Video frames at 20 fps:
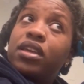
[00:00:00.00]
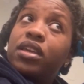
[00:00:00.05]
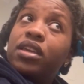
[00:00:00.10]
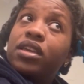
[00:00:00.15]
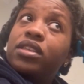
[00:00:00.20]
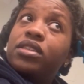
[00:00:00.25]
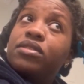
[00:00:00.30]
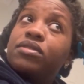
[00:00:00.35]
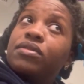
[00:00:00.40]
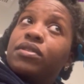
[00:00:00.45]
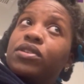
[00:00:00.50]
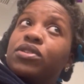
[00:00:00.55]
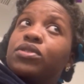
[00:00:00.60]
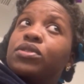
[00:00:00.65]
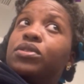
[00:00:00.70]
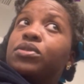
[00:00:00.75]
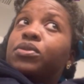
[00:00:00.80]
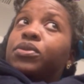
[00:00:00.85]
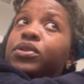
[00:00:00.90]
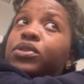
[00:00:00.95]
It's
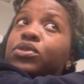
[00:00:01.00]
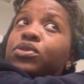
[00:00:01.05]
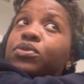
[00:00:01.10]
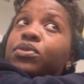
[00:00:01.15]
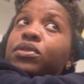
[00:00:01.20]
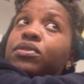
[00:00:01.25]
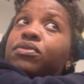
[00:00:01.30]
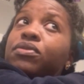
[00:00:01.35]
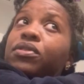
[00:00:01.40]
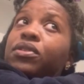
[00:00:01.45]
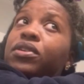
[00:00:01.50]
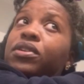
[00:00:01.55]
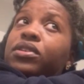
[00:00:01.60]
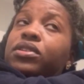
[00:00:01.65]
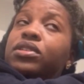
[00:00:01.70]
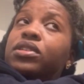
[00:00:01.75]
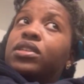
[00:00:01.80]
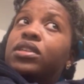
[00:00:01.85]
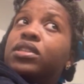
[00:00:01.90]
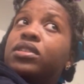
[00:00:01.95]
eventually going to revert
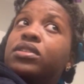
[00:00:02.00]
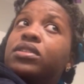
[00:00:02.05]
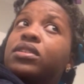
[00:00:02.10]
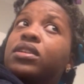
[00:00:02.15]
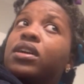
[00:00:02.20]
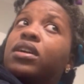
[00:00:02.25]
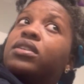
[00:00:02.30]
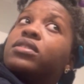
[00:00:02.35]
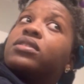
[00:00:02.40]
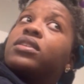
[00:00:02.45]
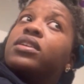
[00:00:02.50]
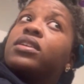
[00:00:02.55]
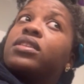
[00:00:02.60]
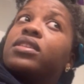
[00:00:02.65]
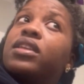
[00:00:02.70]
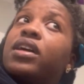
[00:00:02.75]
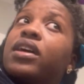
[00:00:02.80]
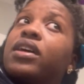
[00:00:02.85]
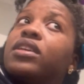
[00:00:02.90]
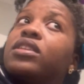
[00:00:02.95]
in styles like that,